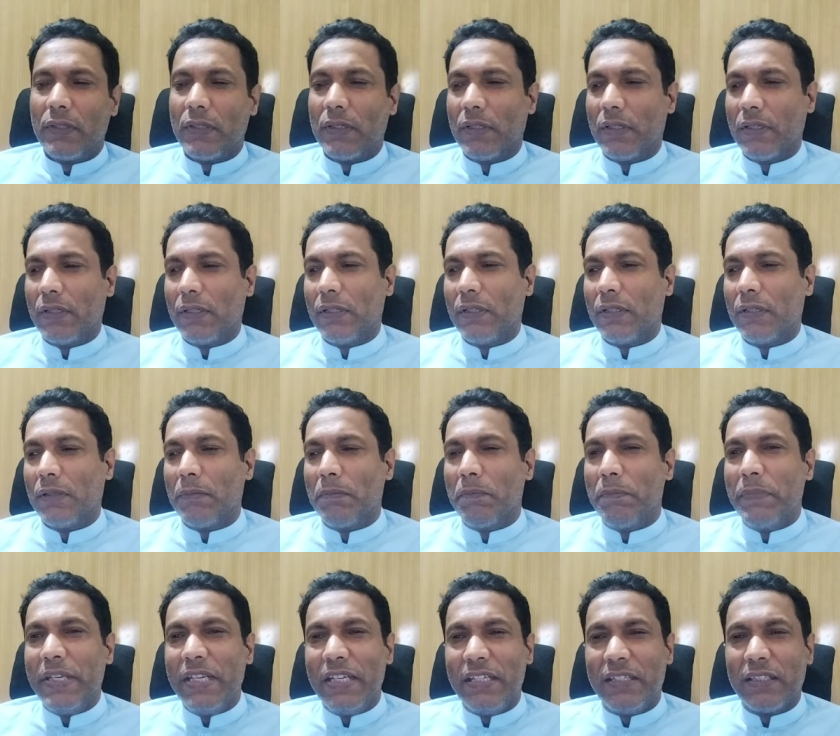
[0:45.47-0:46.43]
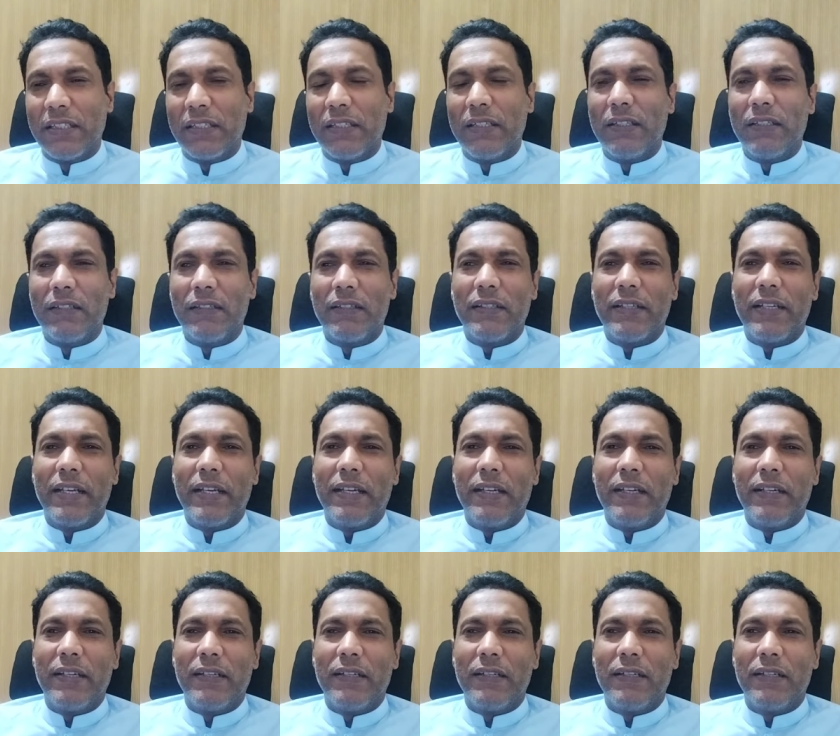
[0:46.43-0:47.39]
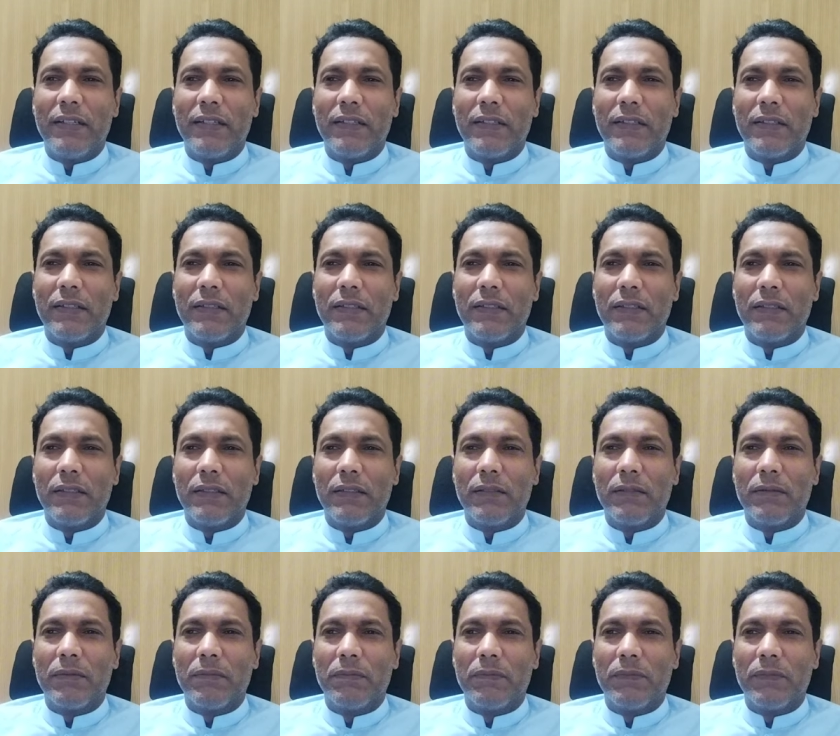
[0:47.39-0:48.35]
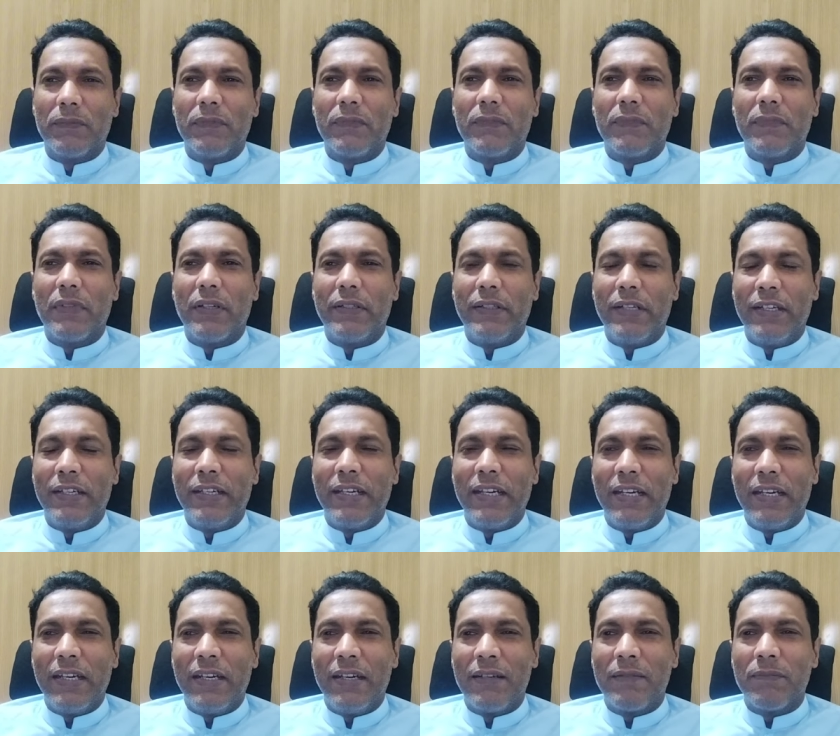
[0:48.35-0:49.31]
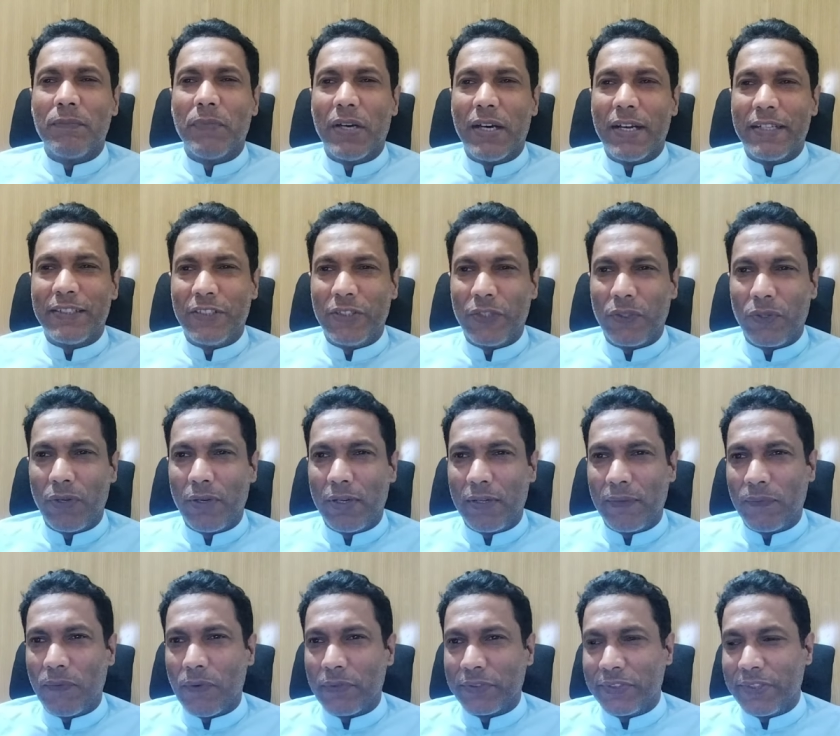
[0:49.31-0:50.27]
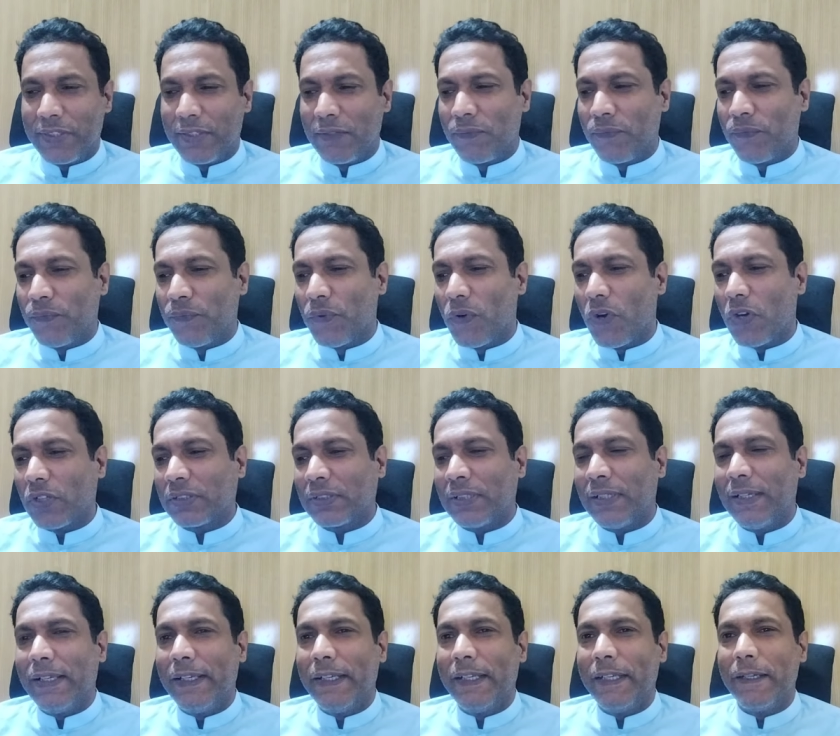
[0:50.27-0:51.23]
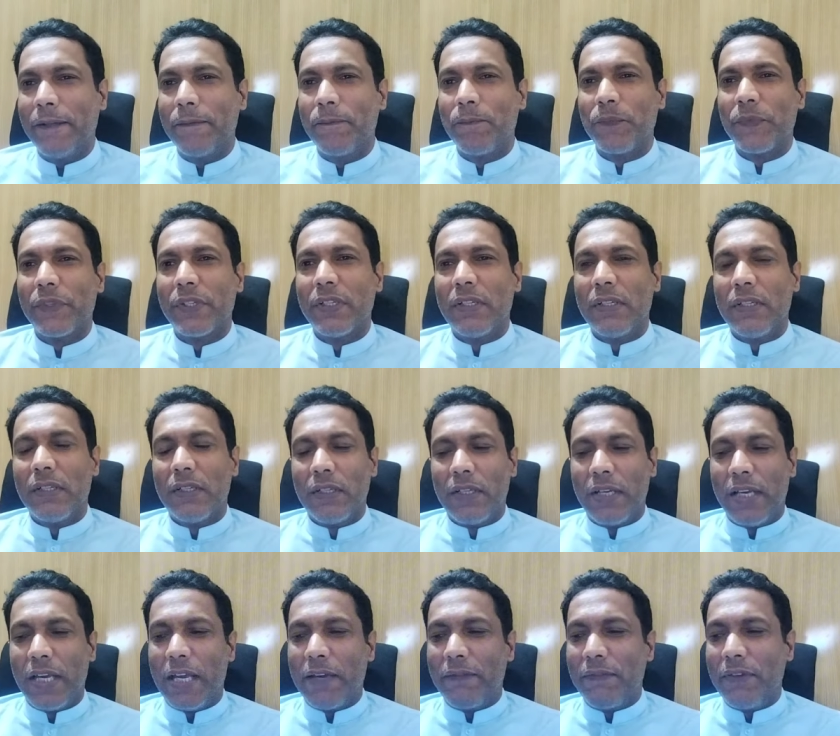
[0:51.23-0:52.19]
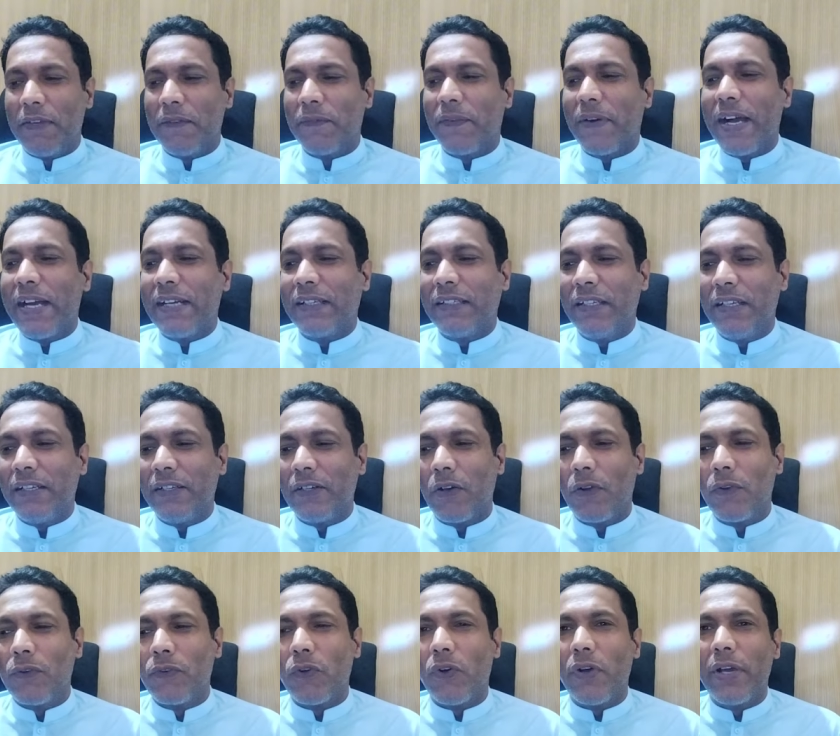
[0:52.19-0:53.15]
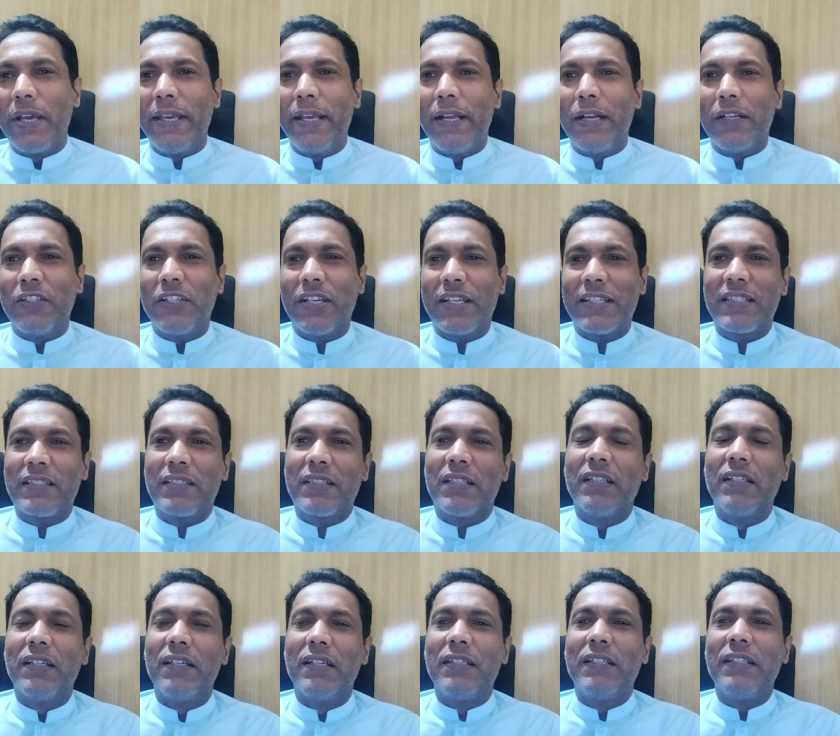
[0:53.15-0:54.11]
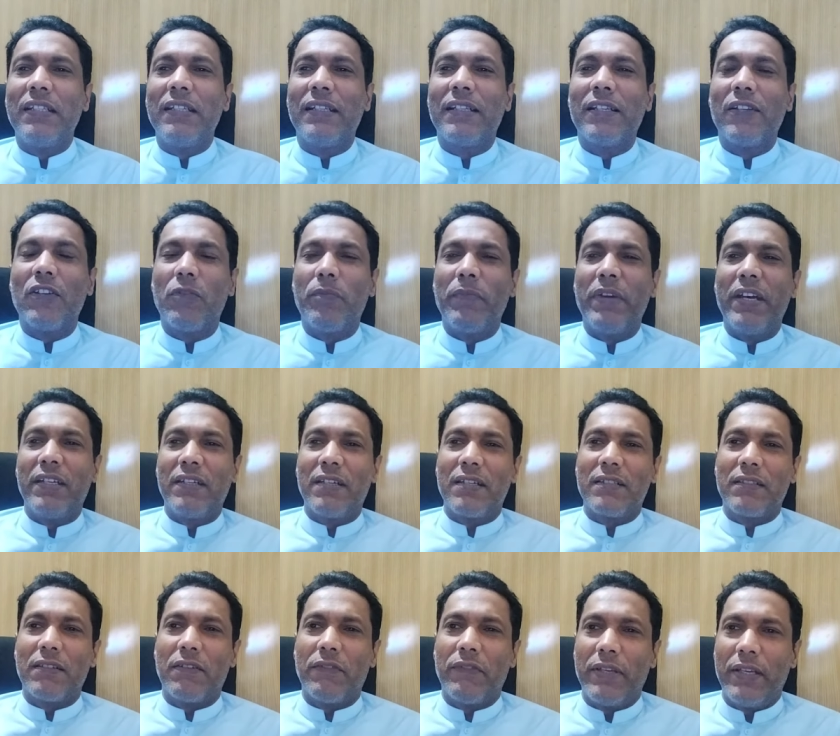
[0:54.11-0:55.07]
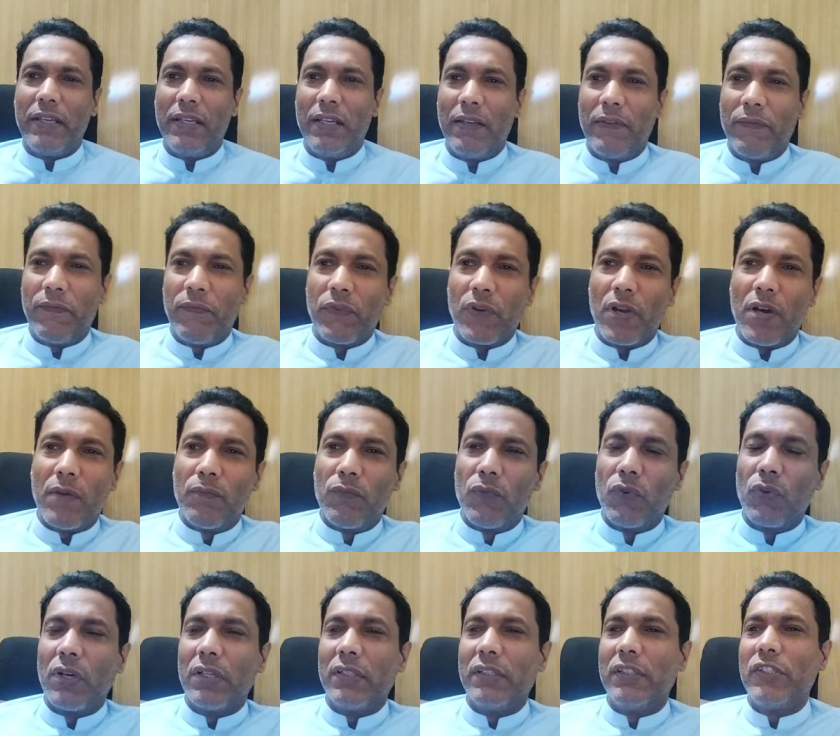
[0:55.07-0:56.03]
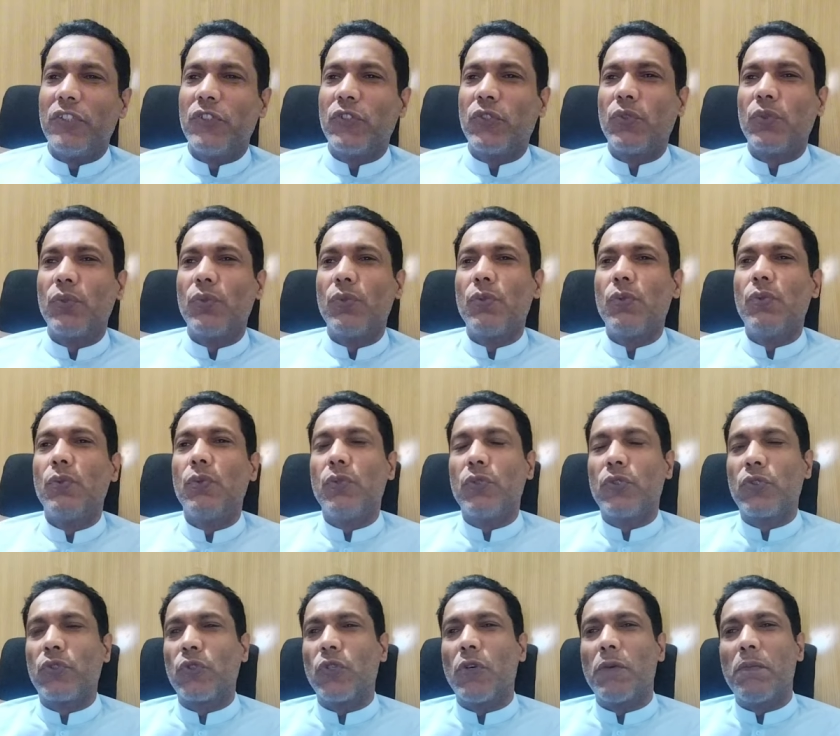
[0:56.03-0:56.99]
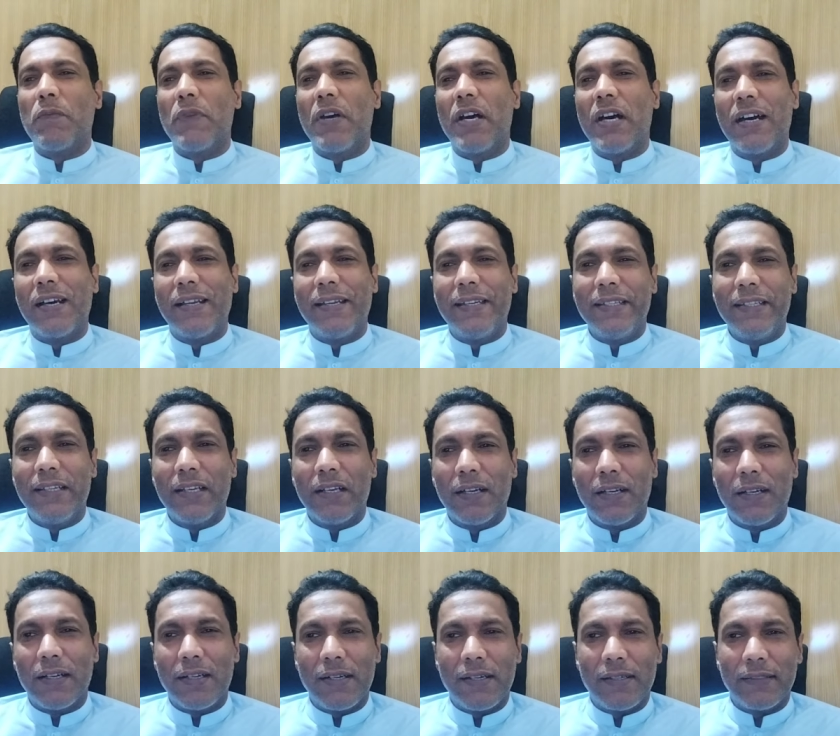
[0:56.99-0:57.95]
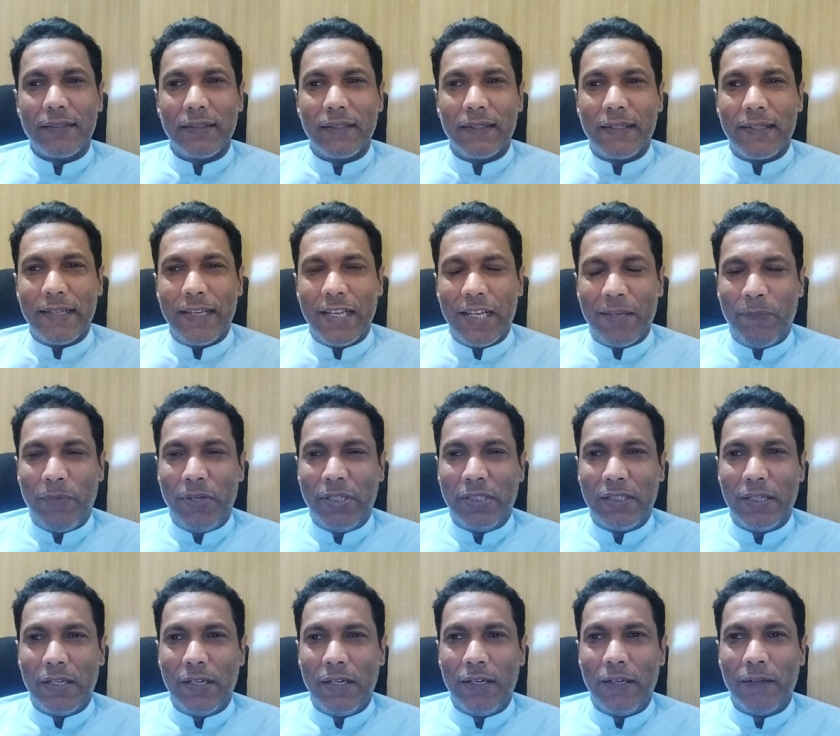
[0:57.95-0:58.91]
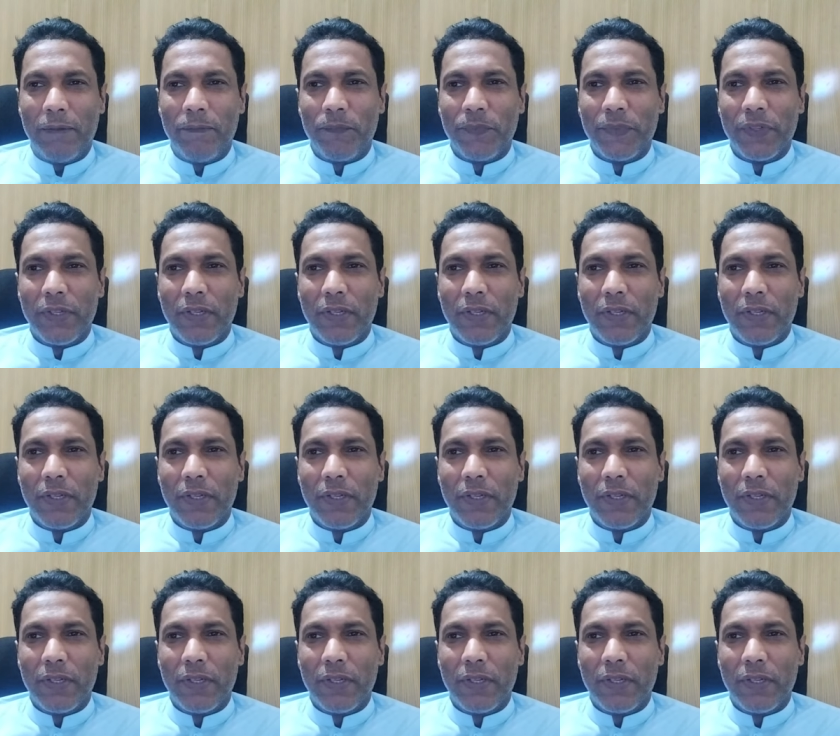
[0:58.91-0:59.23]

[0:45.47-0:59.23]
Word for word: uh, beaten and uh, detained by security forces. And fourthly, heavy fighting ongoing just thirty kilometers away from Mogadishu, Somalia's capital.